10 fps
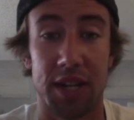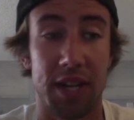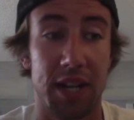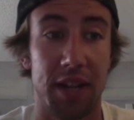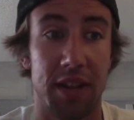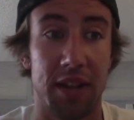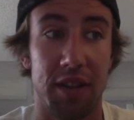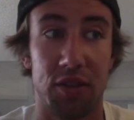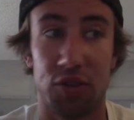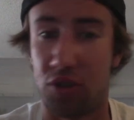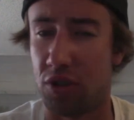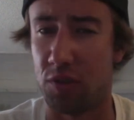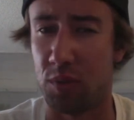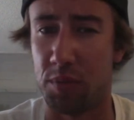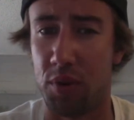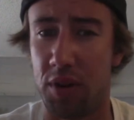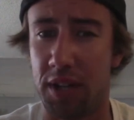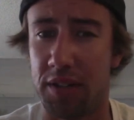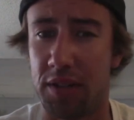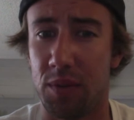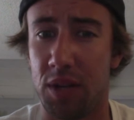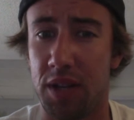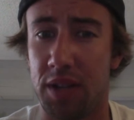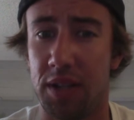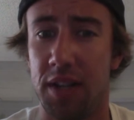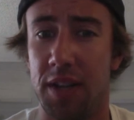and their sterns were pointing into the wind,